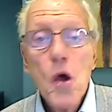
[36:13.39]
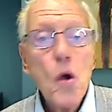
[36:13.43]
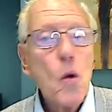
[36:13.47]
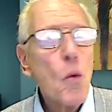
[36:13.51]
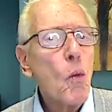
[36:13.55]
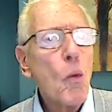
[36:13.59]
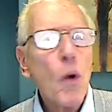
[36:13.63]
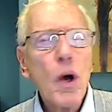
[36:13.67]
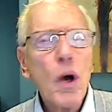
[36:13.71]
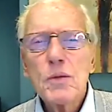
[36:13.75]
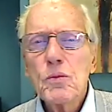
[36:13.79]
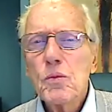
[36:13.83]

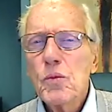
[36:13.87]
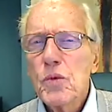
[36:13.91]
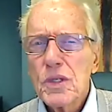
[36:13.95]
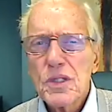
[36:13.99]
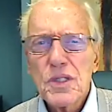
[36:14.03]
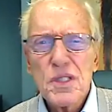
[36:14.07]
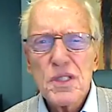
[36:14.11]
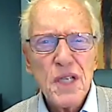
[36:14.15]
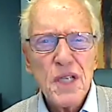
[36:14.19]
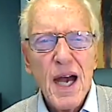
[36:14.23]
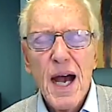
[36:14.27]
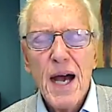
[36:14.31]
One
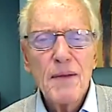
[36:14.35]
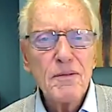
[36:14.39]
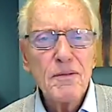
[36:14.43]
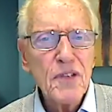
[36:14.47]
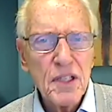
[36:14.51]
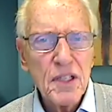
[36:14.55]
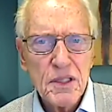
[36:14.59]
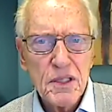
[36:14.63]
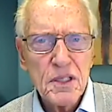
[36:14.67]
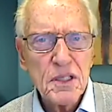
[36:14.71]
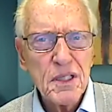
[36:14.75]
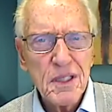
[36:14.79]
was
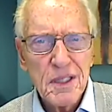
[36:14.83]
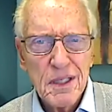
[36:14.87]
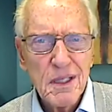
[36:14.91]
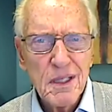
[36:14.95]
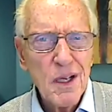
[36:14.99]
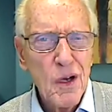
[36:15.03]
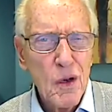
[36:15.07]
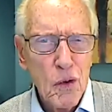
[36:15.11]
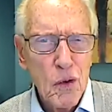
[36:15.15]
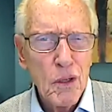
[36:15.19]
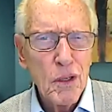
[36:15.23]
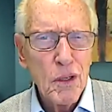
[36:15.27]
obvious,
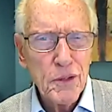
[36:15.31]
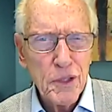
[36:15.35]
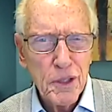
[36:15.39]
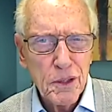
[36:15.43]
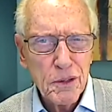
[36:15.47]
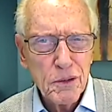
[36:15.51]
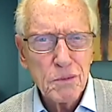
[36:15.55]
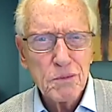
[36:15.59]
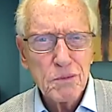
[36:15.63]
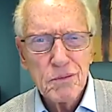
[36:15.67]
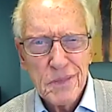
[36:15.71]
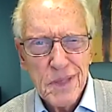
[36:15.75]

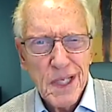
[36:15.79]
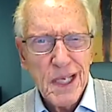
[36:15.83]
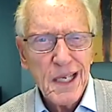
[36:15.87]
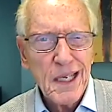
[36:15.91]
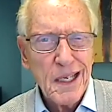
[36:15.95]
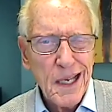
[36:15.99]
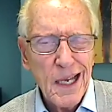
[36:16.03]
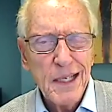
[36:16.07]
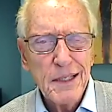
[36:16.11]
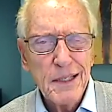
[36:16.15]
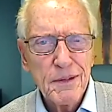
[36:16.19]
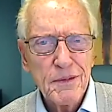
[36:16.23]
although they
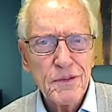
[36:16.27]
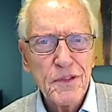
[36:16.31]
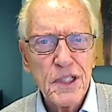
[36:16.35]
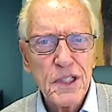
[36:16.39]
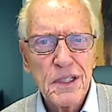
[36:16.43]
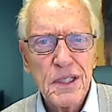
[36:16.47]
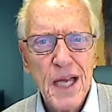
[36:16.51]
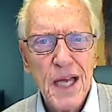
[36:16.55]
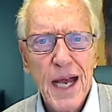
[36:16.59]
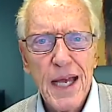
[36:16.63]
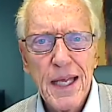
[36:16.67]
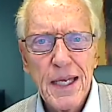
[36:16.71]
kind of
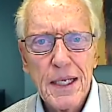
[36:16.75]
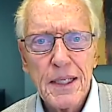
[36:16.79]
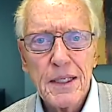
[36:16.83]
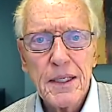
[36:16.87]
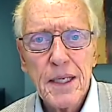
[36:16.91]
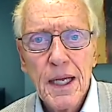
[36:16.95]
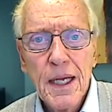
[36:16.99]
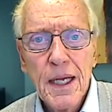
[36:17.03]
denied it.